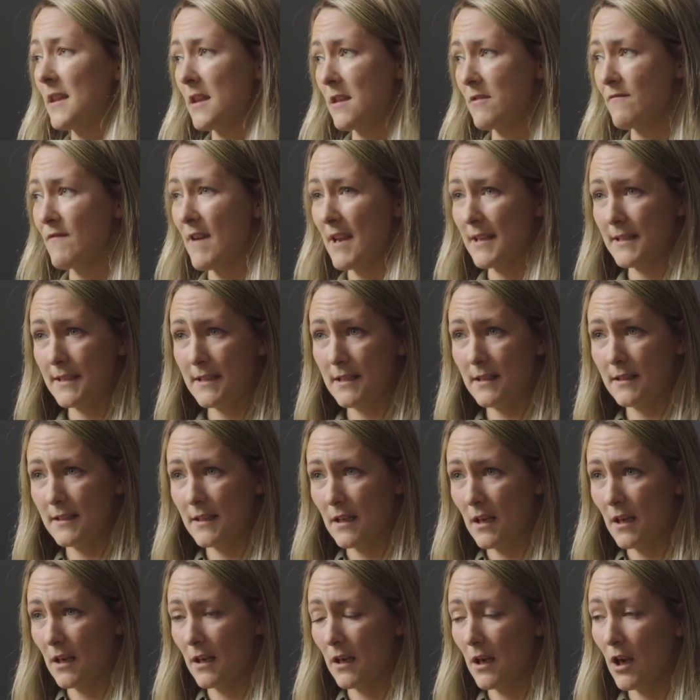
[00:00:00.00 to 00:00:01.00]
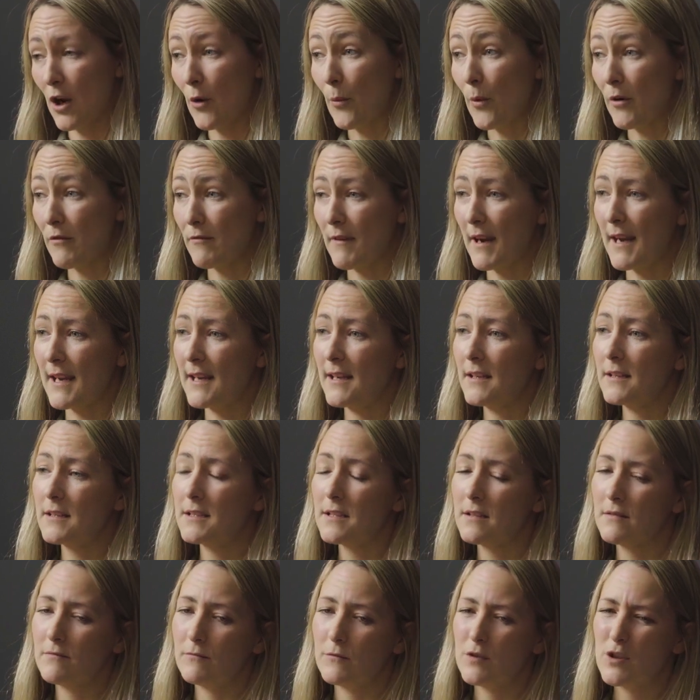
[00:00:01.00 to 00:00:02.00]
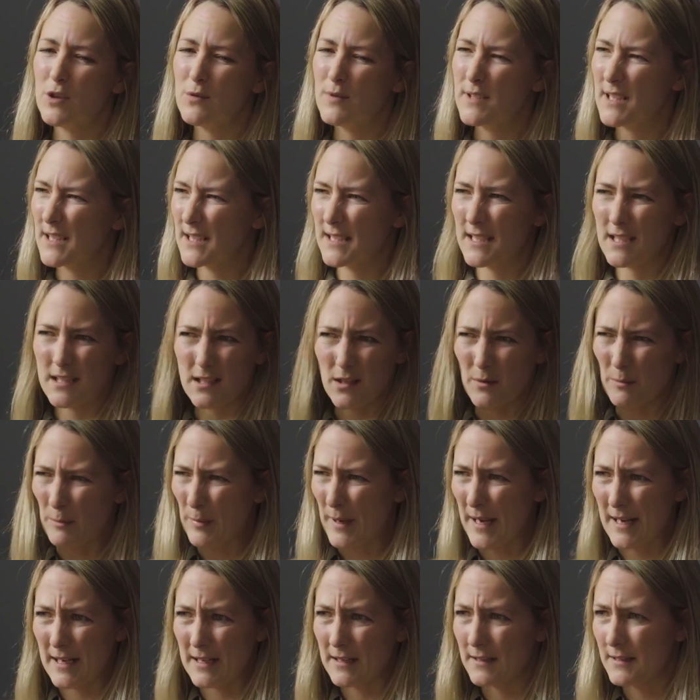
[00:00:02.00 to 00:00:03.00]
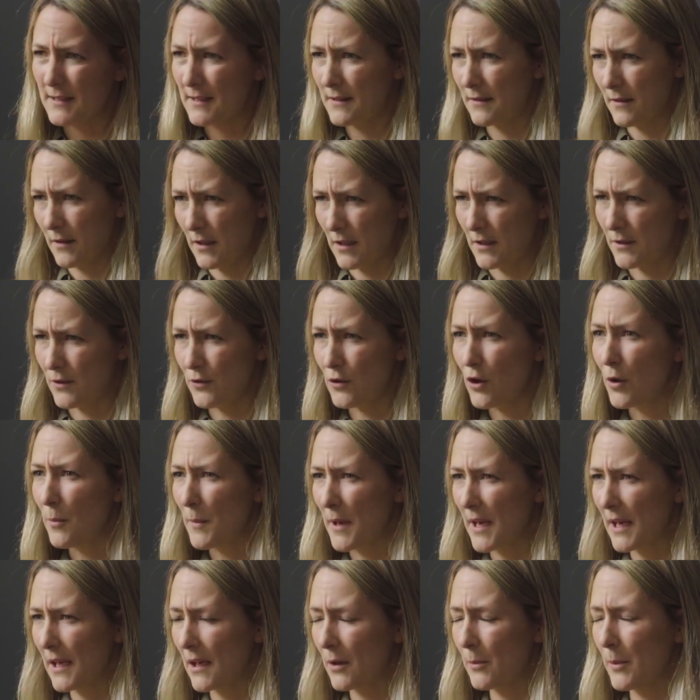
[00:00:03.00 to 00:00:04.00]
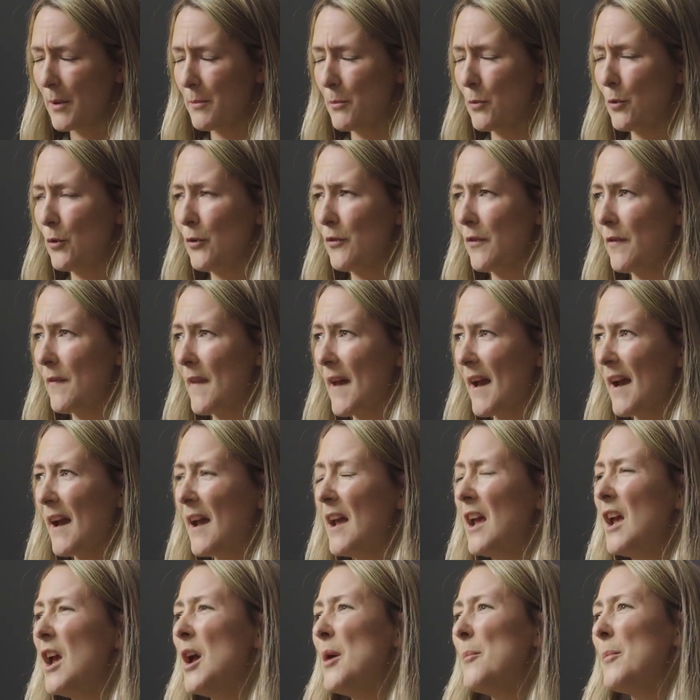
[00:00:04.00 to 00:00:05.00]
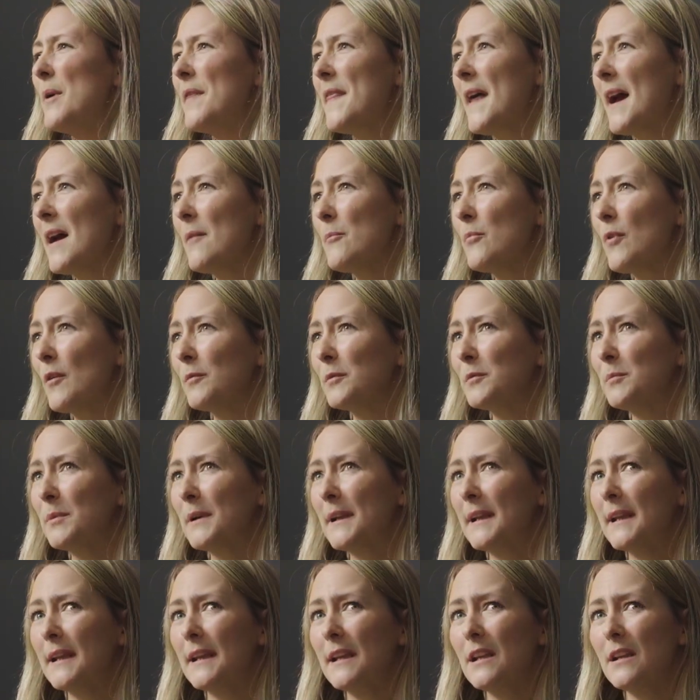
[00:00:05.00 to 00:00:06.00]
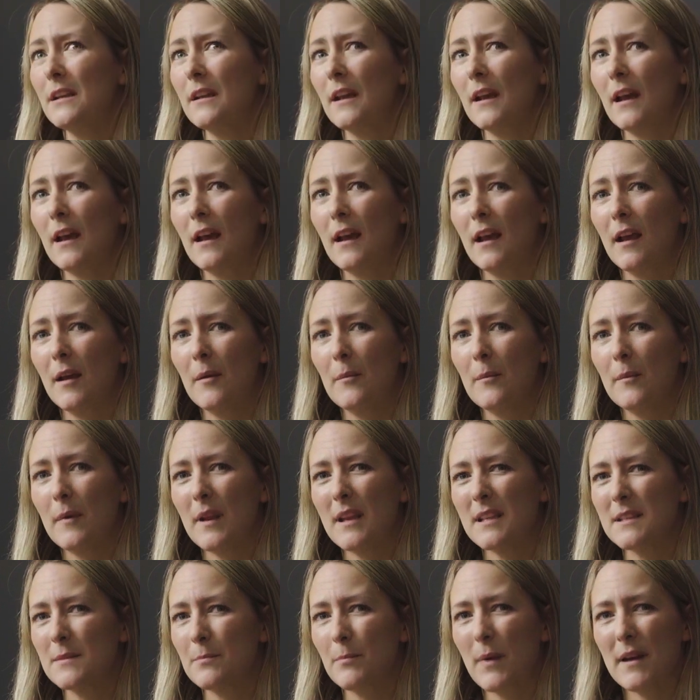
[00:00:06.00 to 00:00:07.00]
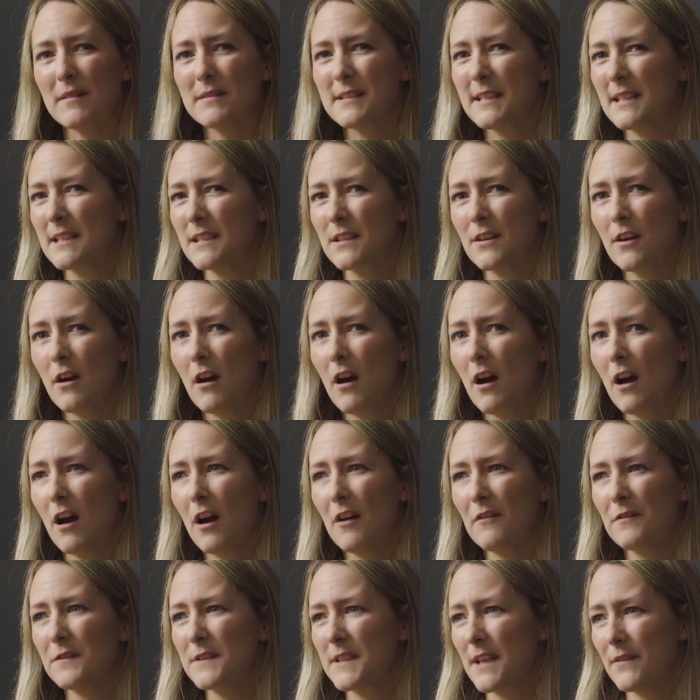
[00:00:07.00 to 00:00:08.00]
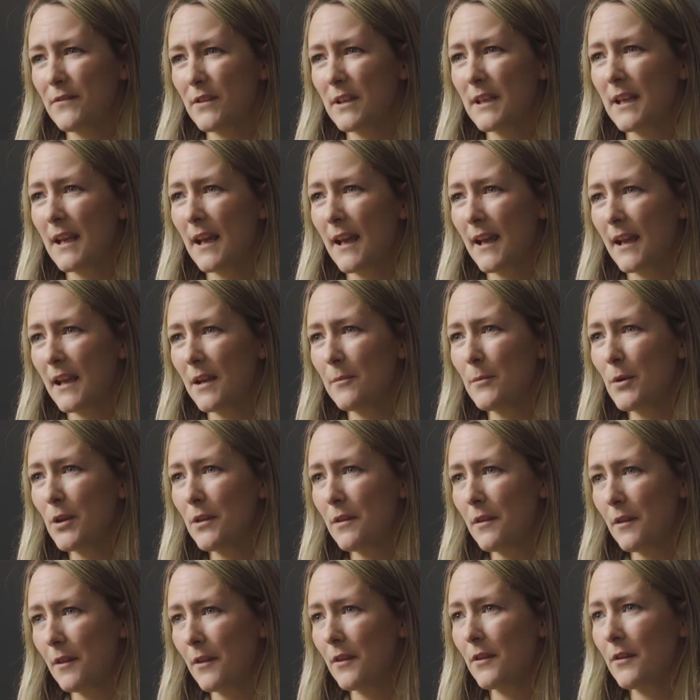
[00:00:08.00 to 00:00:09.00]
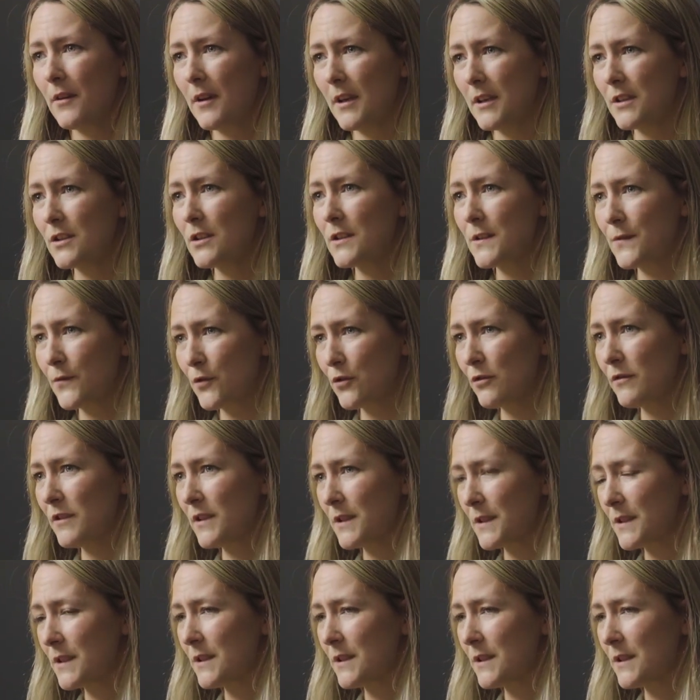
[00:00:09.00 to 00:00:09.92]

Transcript: And then the rest is at a lower rate. 260 is our base. It's normally a little bit more than that. But that probably, it's about 6.5, 7K a month that it does for us.